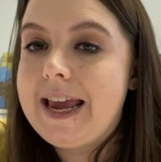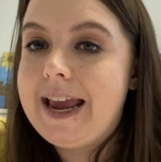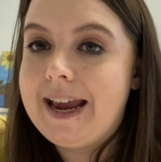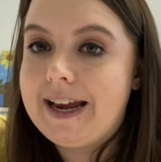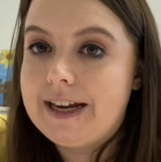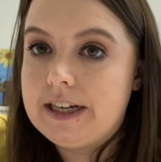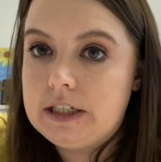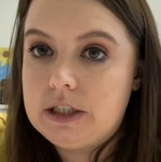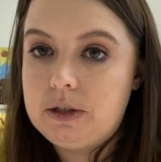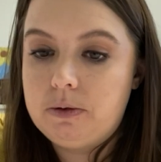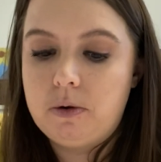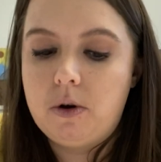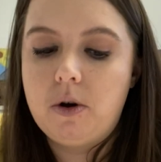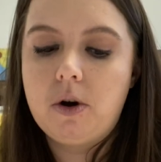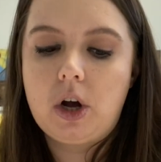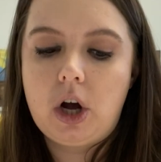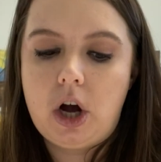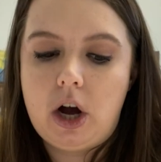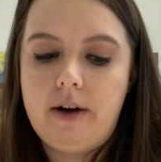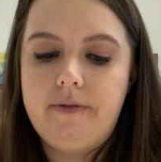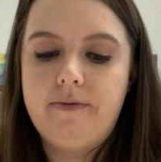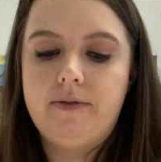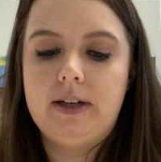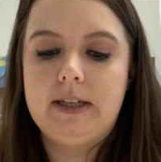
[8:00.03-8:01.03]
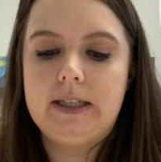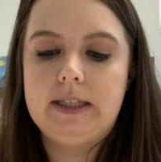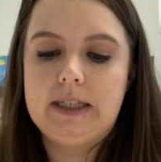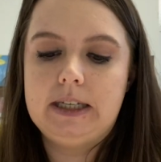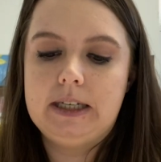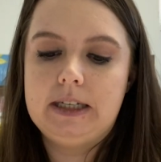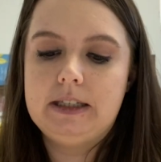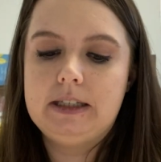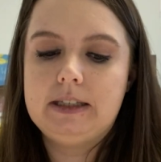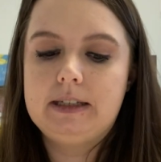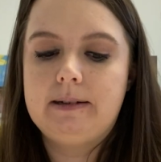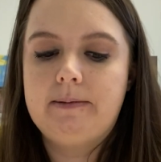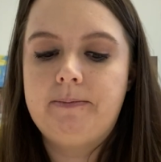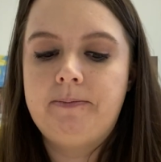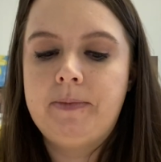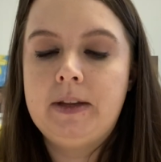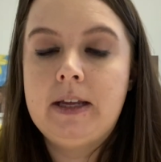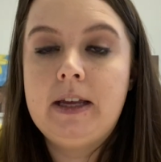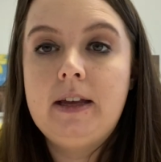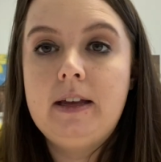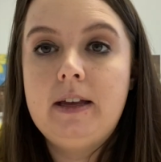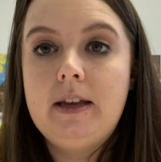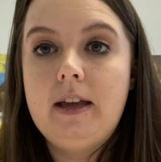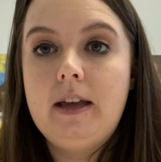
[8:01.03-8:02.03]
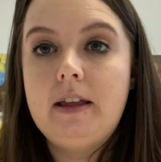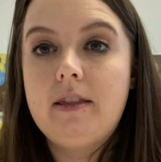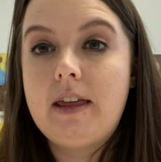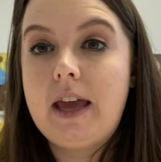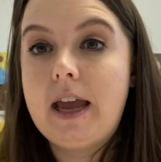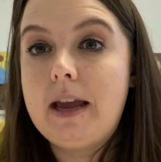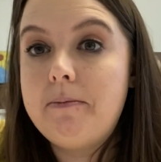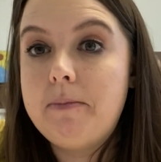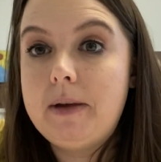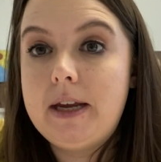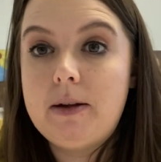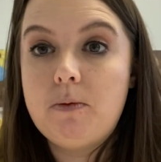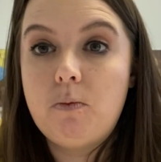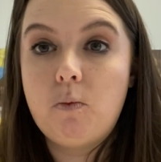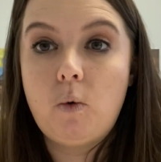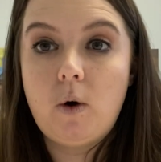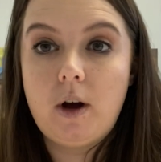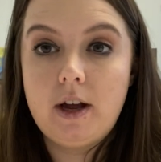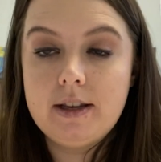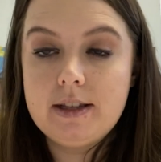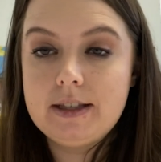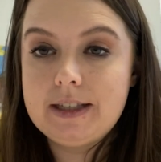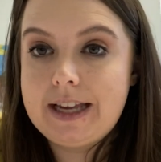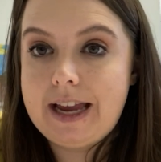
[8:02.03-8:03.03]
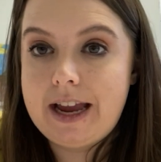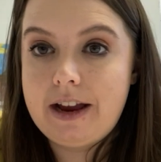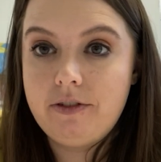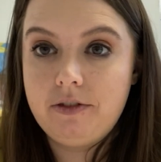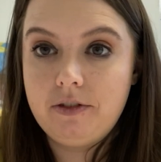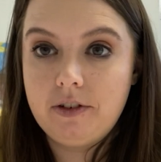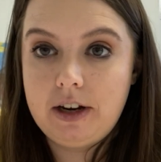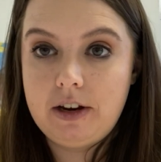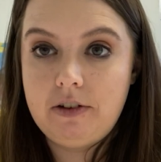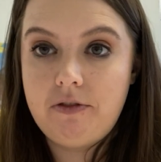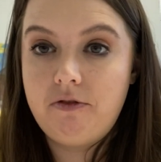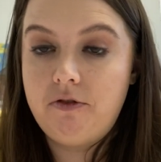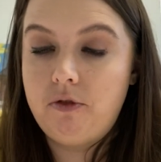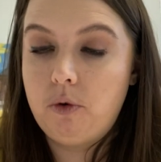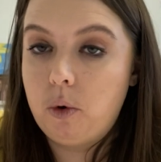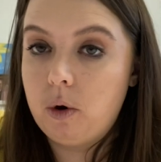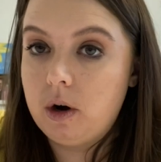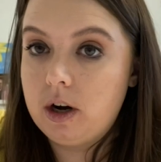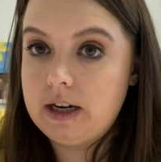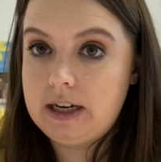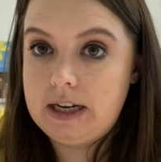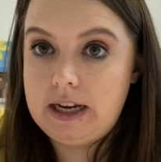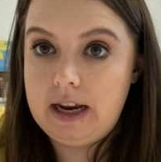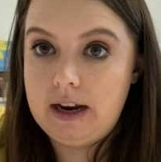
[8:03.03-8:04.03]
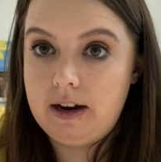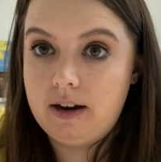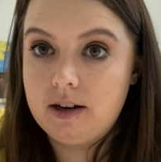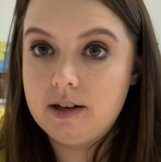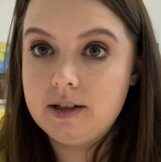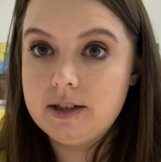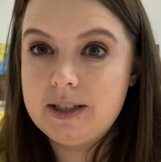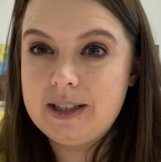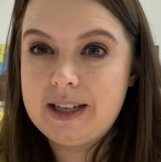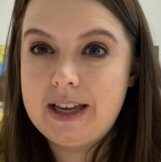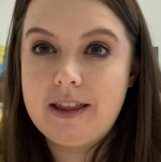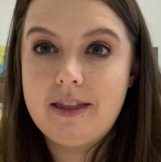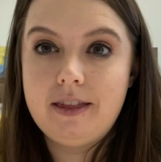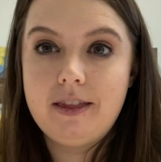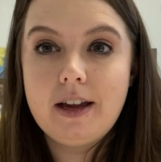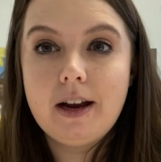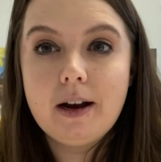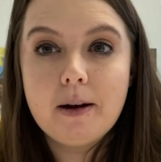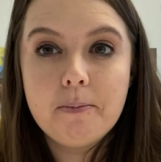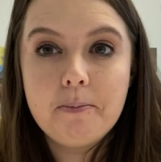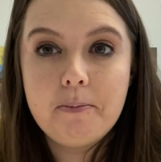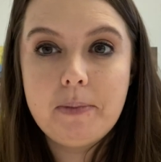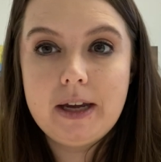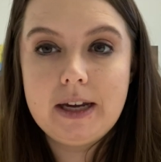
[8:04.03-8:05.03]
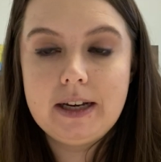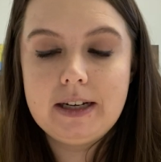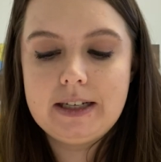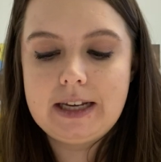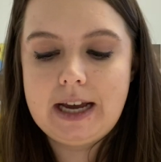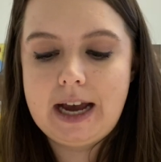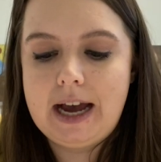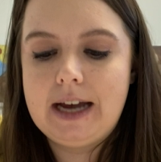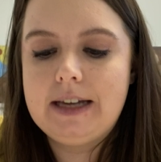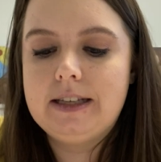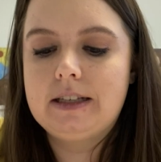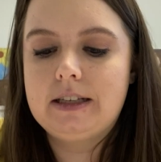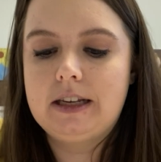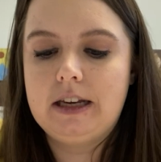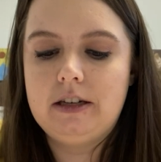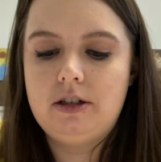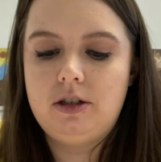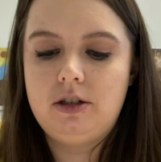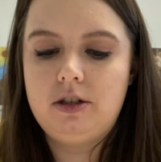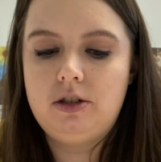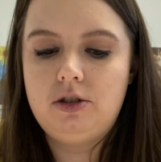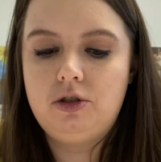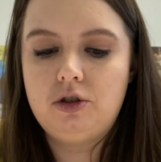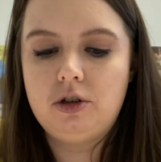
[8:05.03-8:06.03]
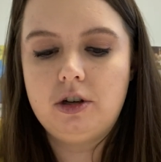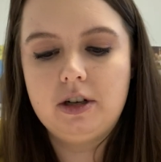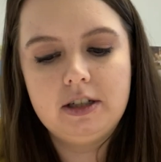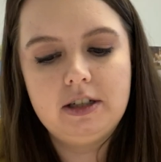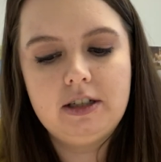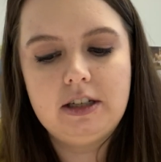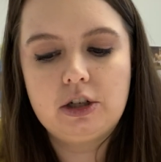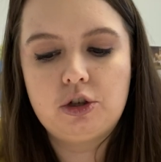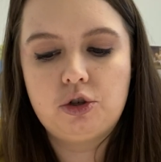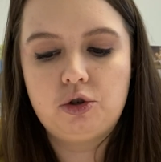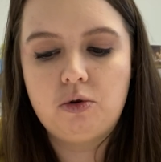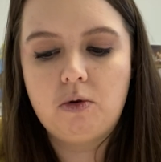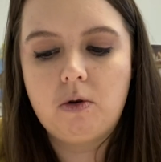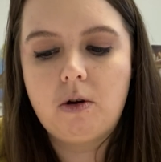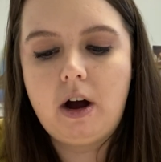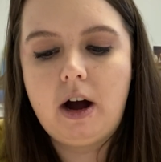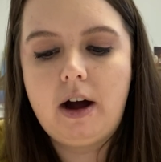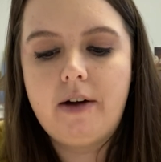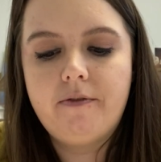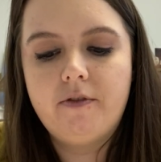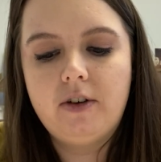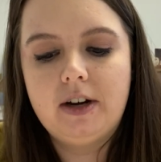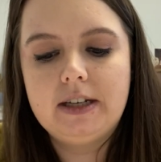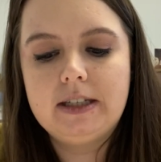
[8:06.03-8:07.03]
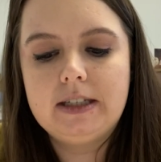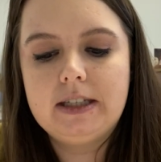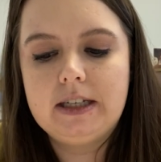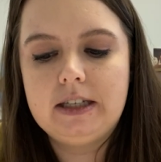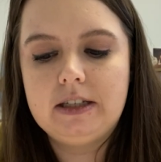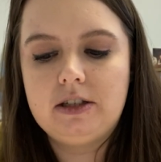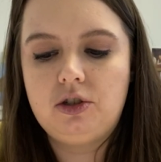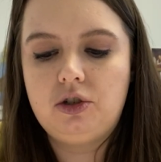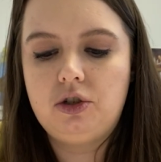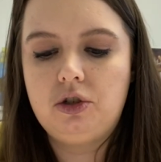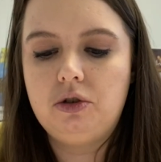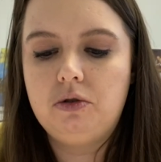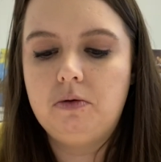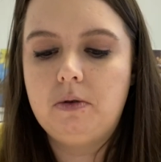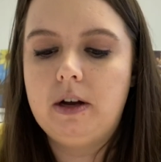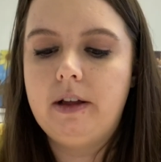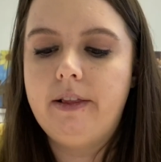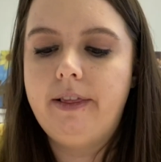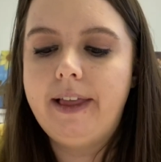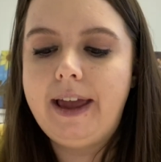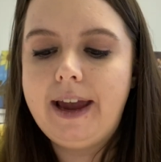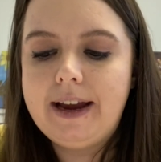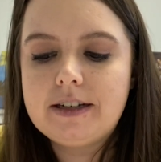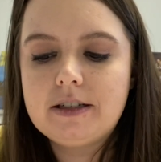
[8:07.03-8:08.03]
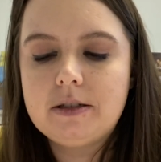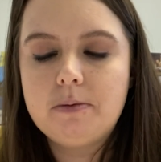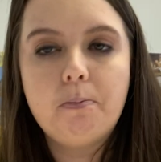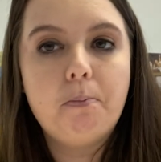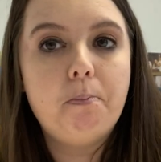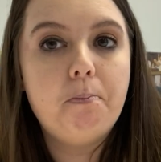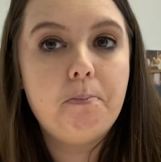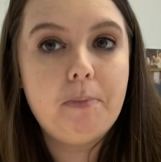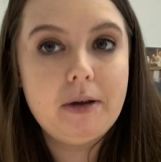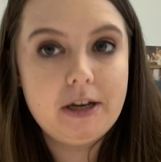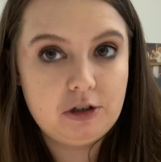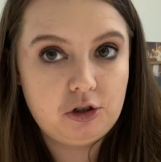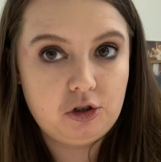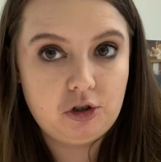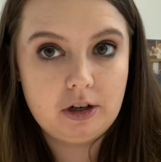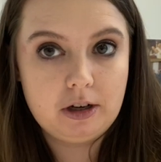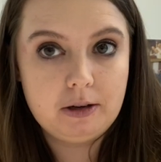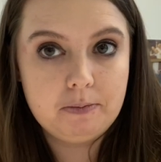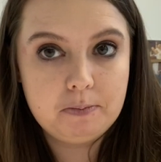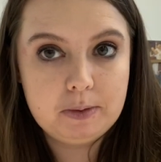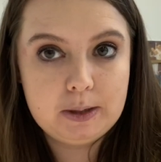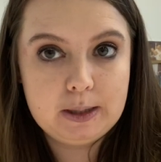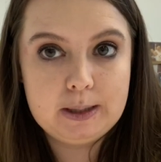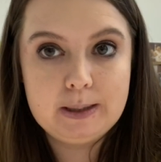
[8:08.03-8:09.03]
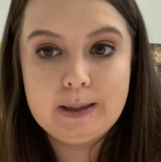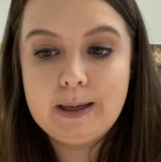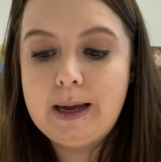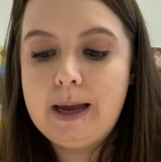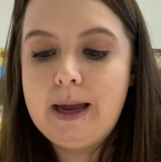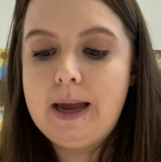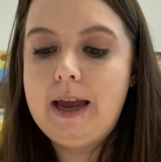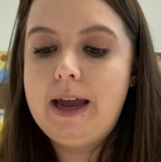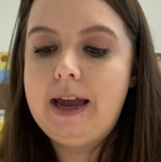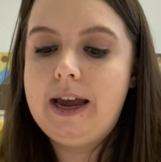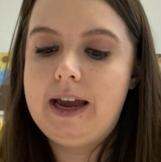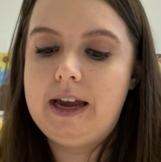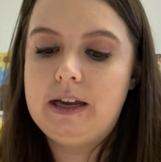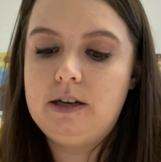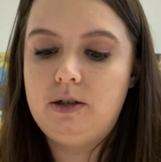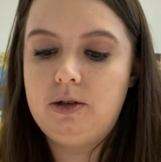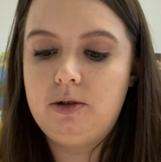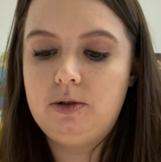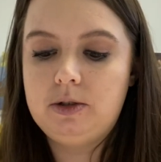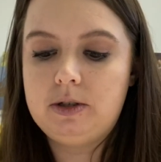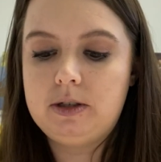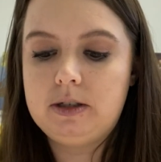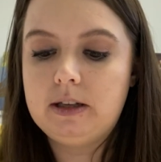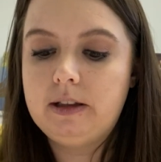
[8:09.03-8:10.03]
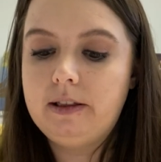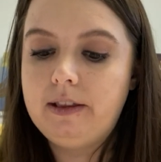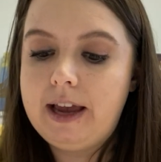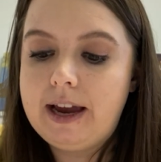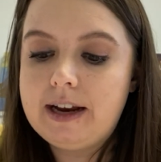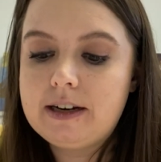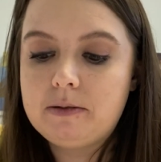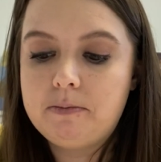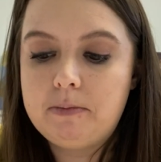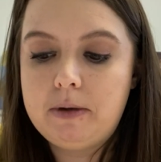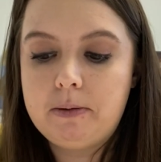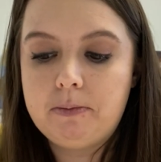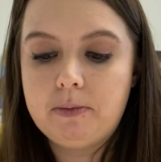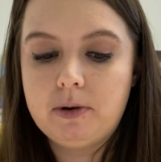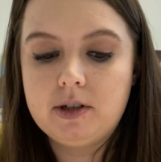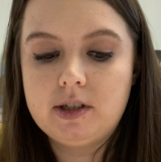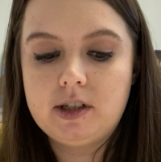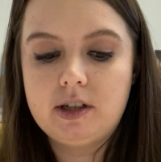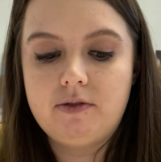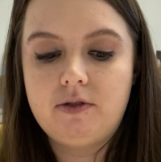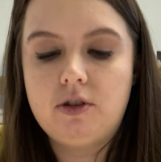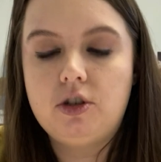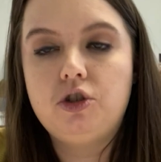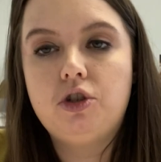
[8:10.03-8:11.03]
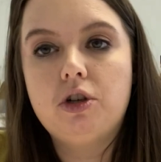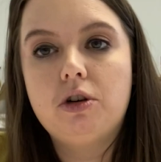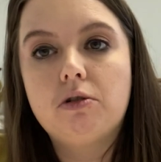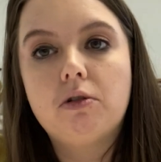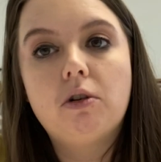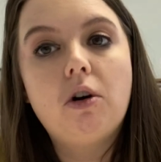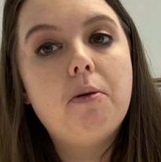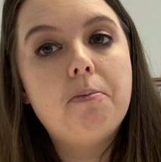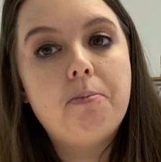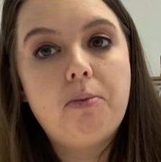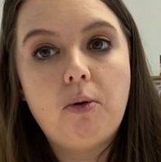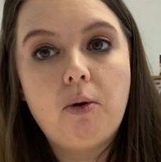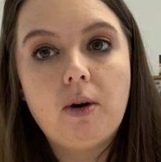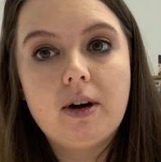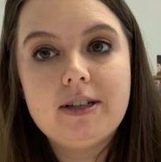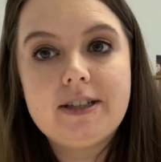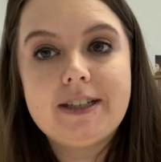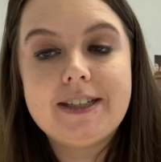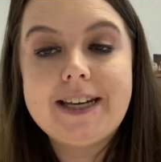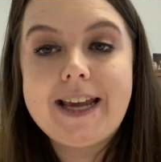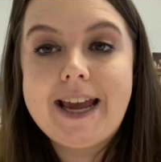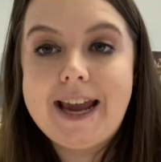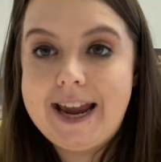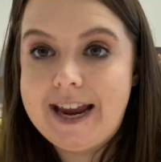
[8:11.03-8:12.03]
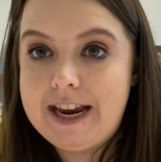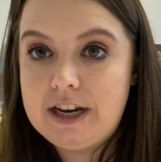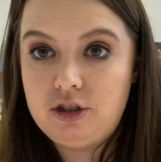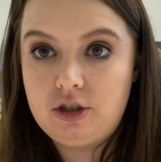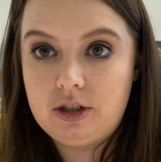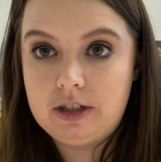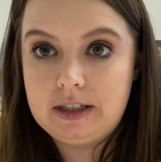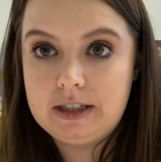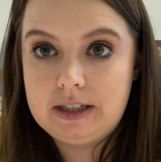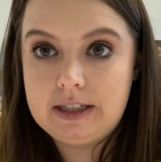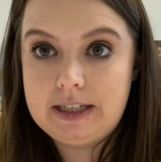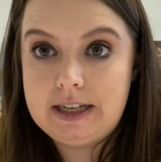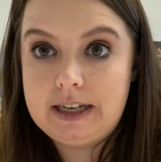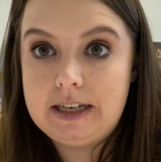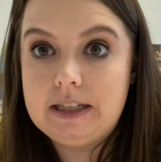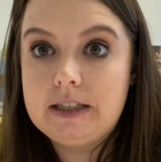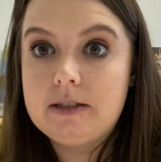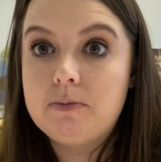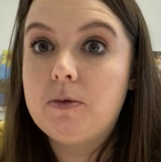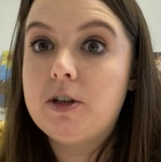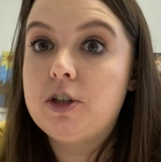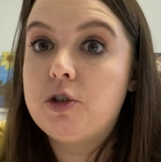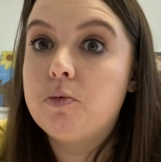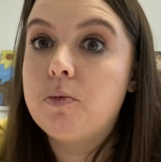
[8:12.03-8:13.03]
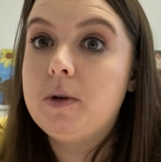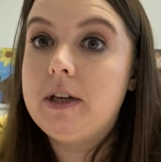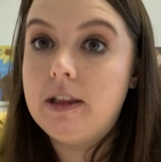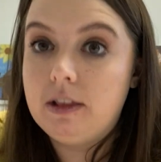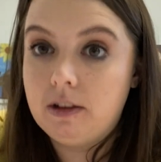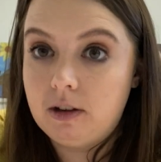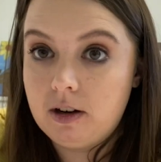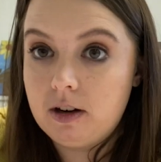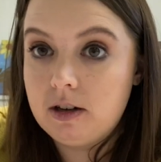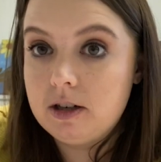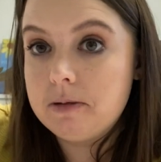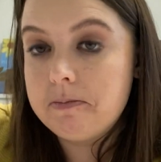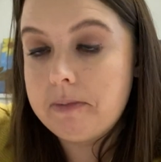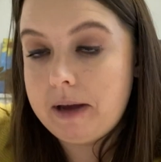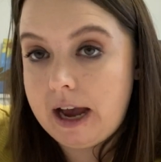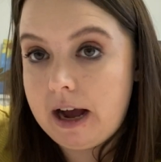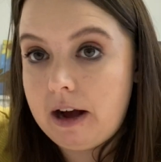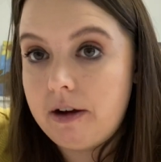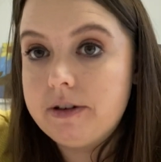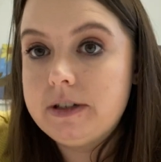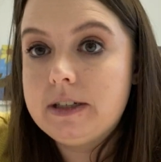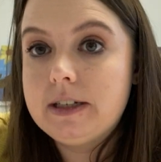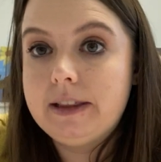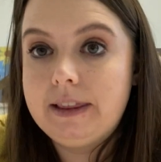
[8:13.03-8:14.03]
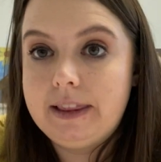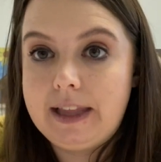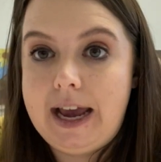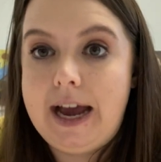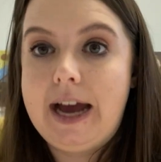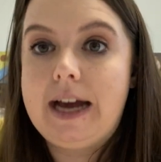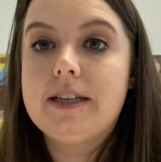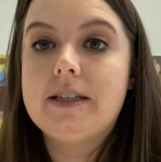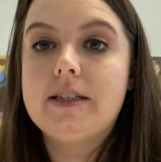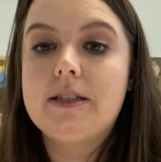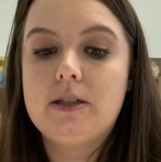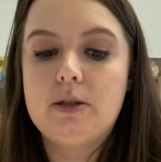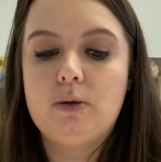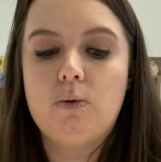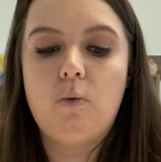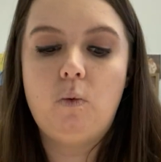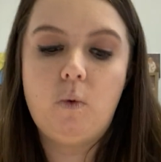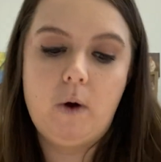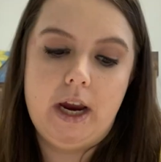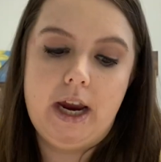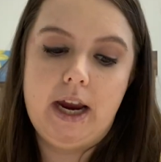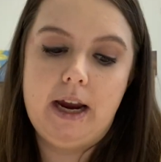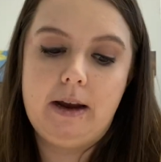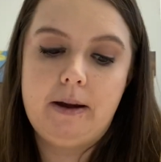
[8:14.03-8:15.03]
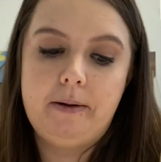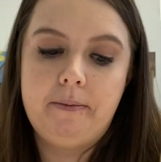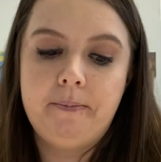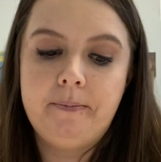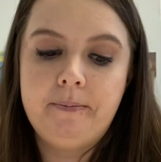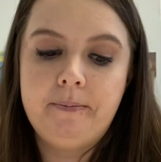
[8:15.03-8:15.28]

annual conferences. They meet once every 4 years, and their big task at jurisdictional conference is to elect bishops and to select members of the general boards and agencies, which we learned about last week.